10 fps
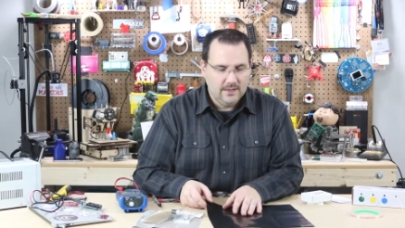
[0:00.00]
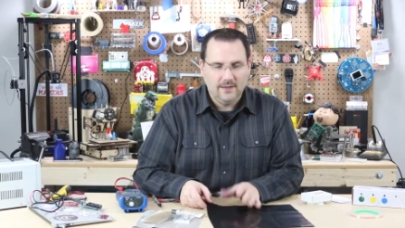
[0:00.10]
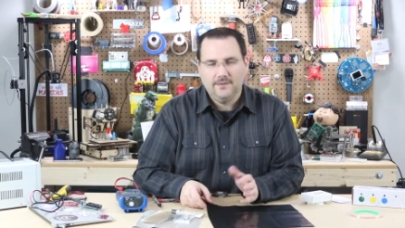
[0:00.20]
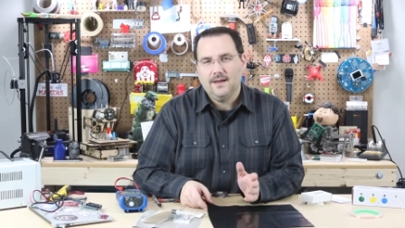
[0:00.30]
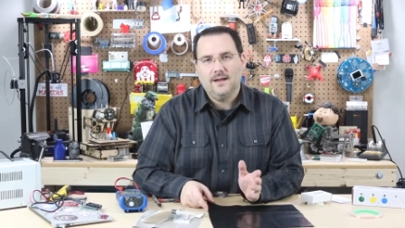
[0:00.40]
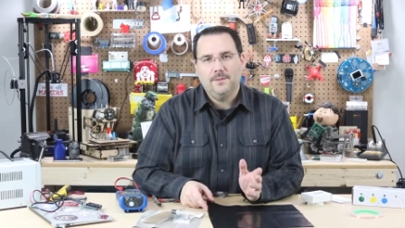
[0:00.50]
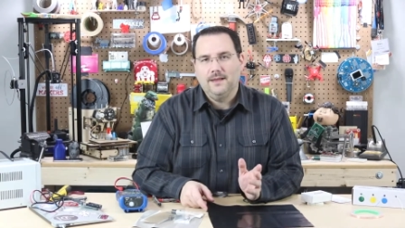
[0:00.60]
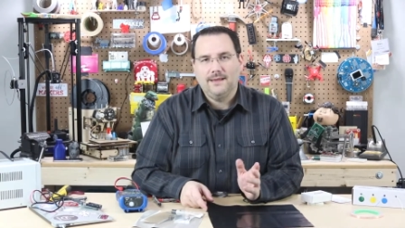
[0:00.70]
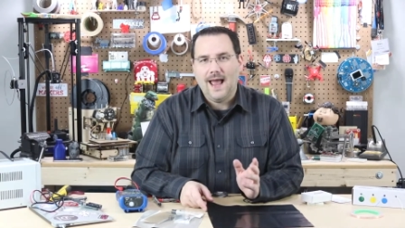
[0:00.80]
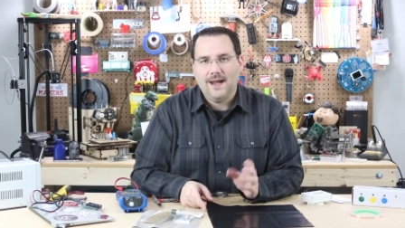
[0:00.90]
That's not going to be
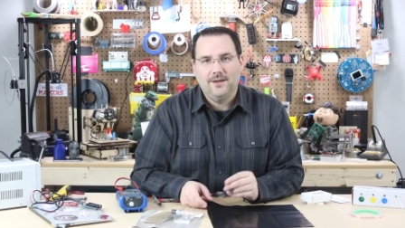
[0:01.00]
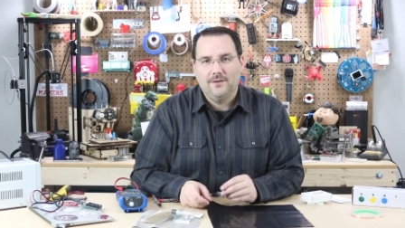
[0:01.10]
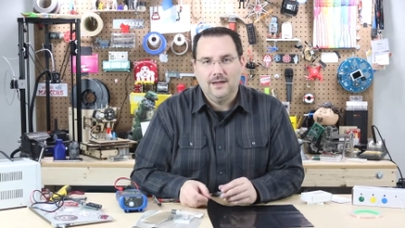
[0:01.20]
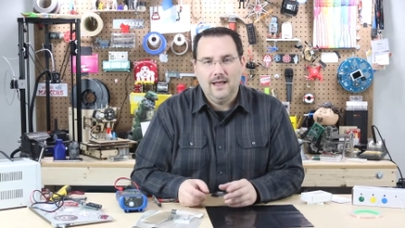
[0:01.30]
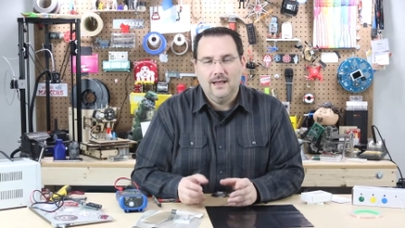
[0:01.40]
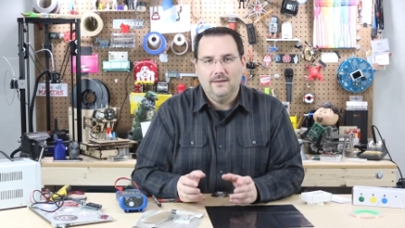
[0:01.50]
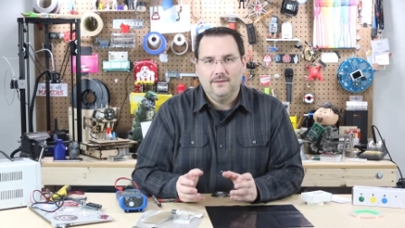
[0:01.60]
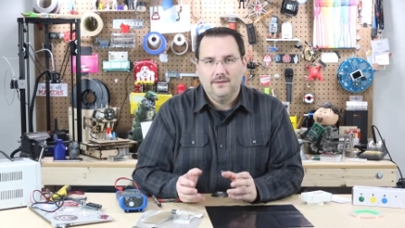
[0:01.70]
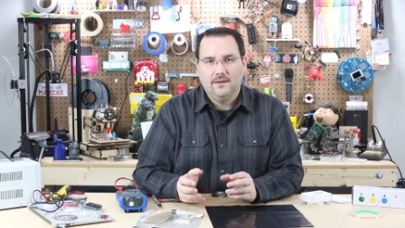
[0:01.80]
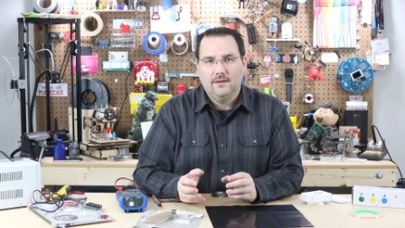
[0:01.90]
as accurate
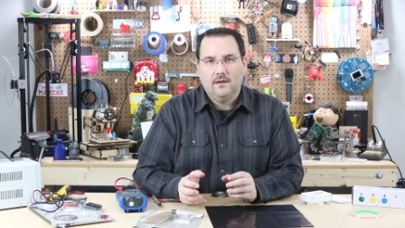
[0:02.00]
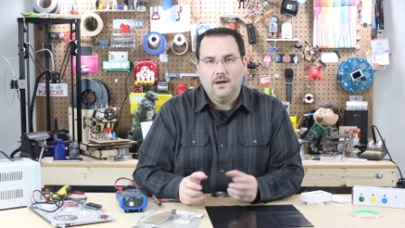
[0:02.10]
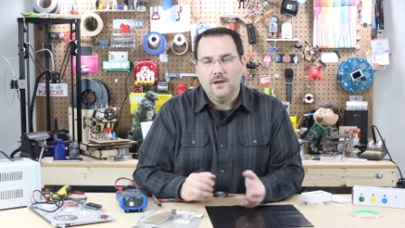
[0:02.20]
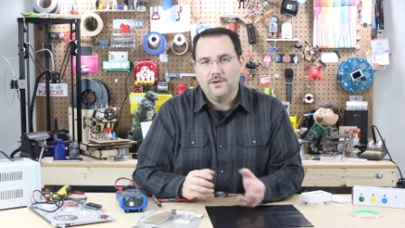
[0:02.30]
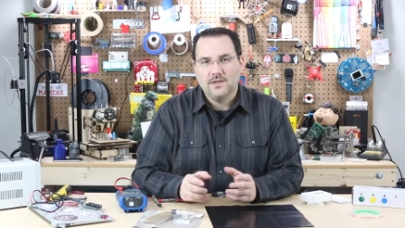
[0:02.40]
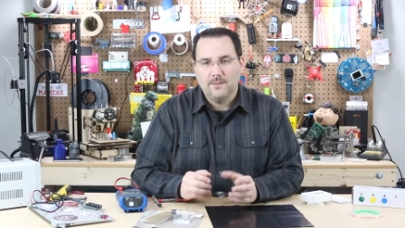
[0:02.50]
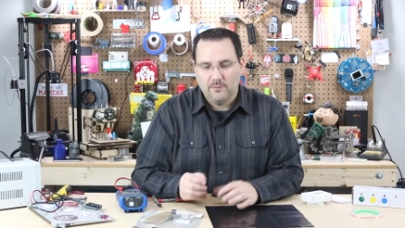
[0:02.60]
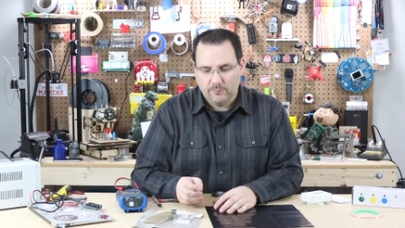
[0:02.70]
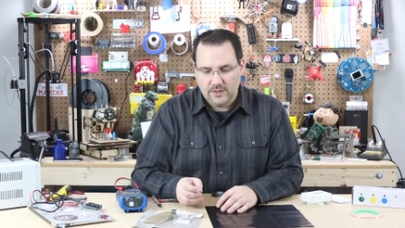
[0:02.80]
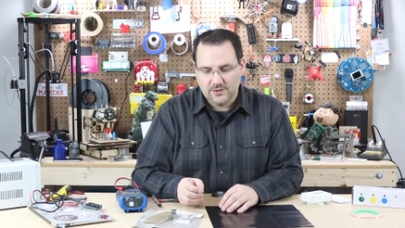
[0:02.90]
as another type
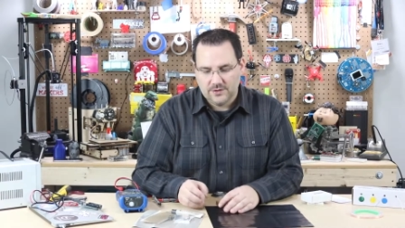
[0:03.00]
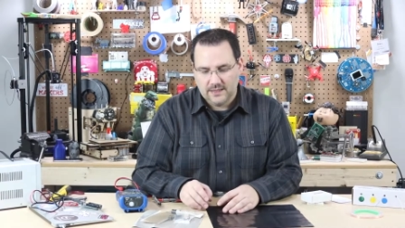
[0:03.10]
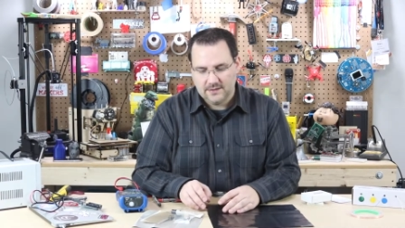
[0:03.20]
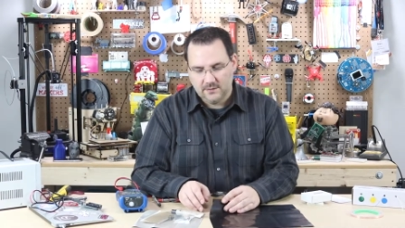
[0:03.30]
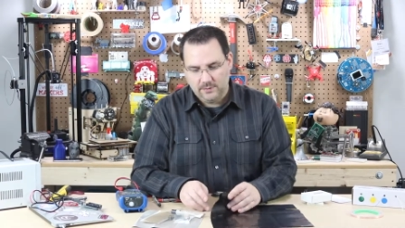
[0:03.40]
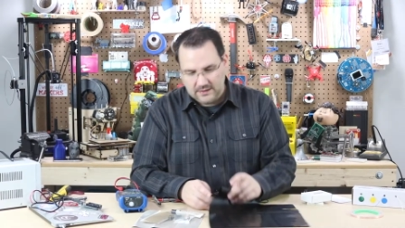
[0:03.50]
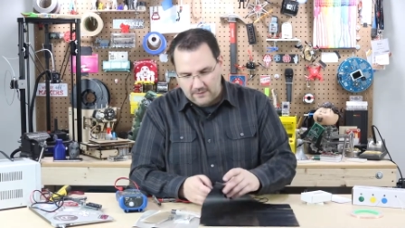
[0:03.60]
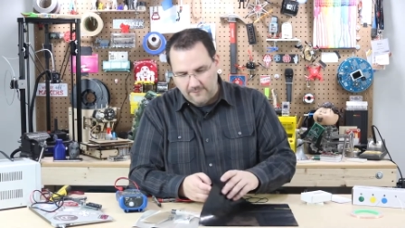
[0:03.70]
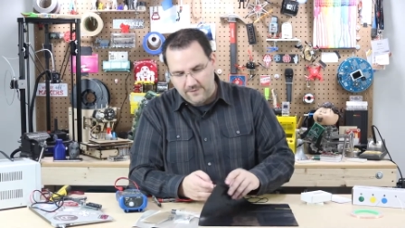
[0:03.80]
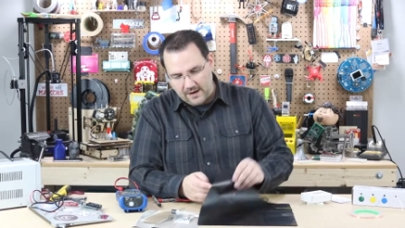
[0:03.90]
of pressure sensor, but it's
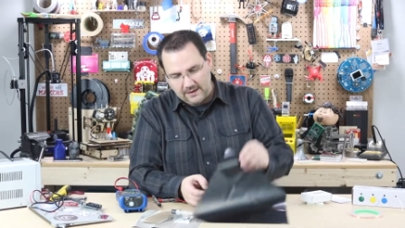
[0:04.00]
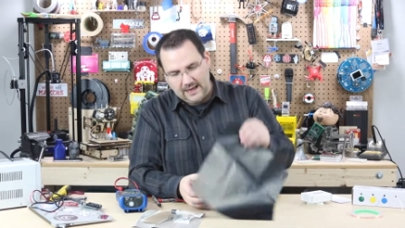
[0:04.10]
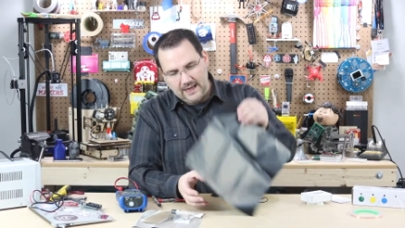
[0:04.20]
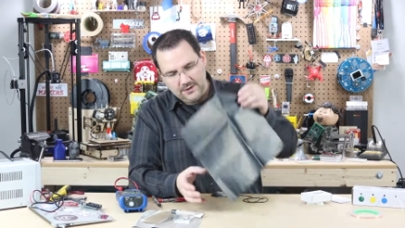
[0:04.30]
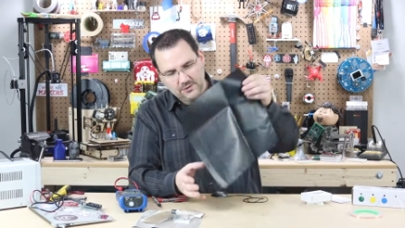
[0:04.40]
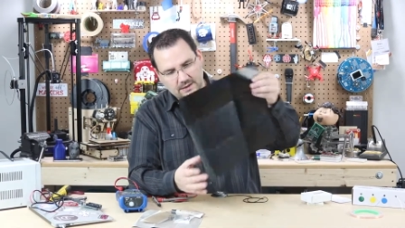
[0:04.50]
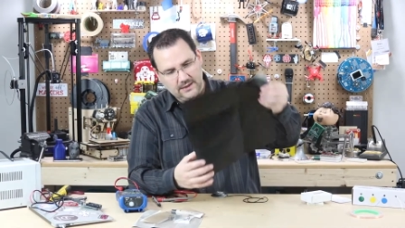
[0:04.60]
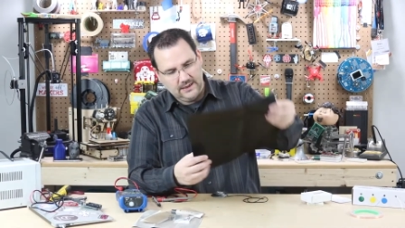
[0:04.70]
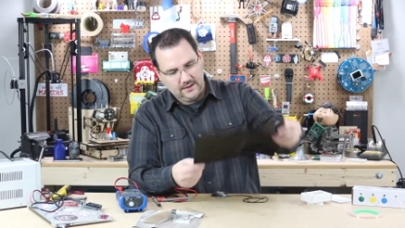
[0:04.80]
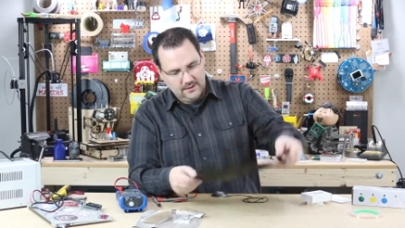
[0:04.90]
a very
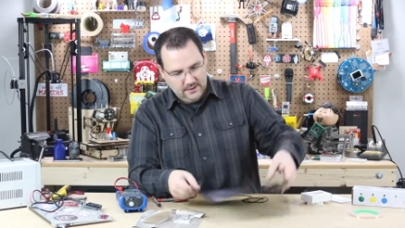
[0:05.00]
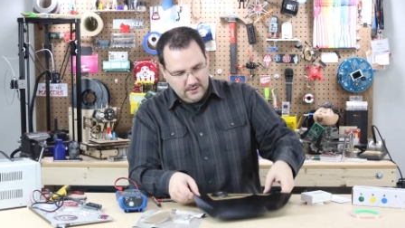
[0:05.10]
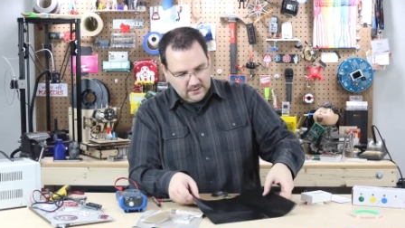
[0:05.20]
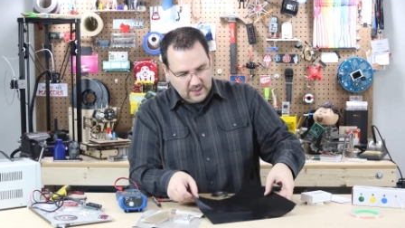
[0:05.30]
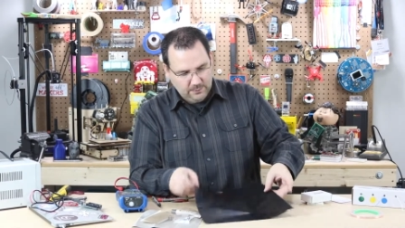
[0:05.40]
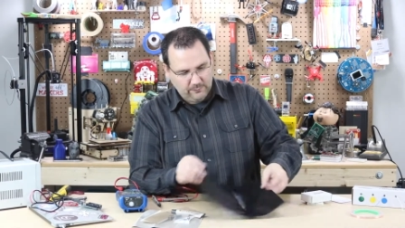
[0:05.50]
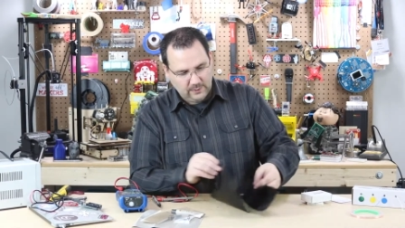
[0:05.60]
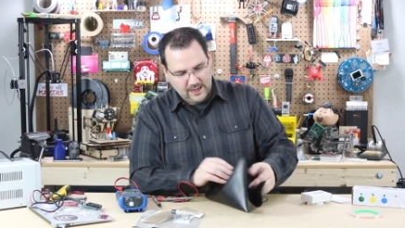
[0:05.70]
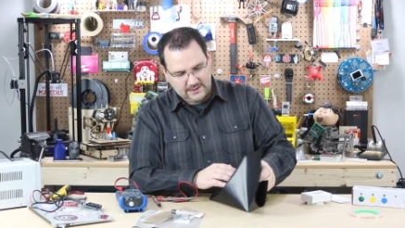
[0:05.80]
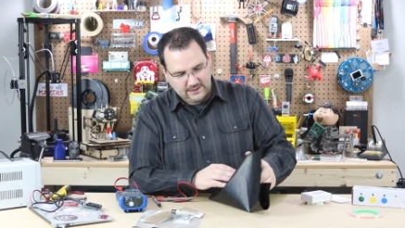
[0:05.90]
interesting type of
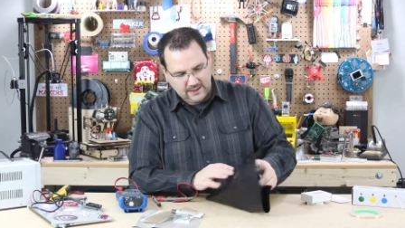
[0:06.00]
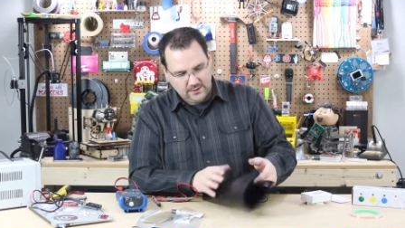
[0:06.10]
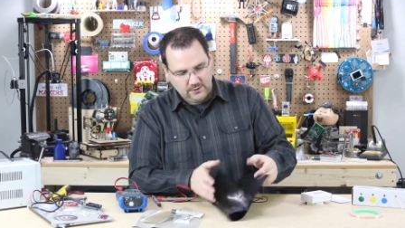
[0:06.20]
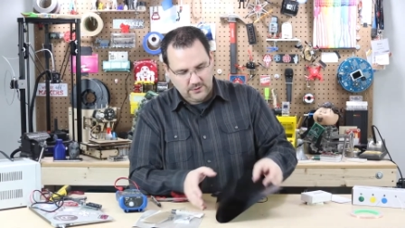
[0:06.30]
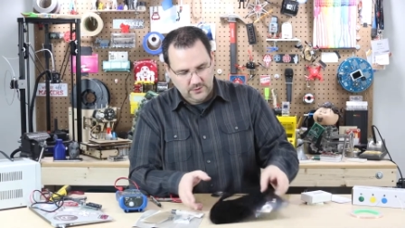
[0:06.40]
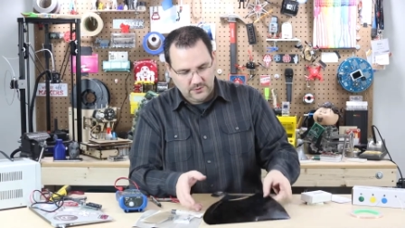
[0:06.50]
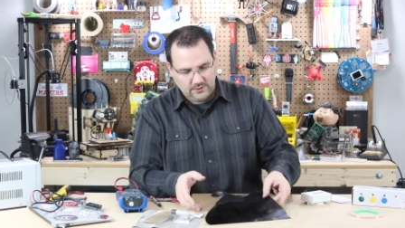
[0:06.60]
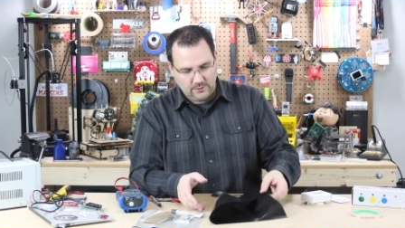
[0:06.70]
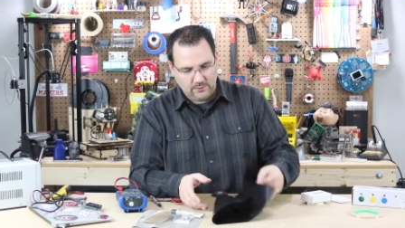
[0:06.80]
plastic that you could use in your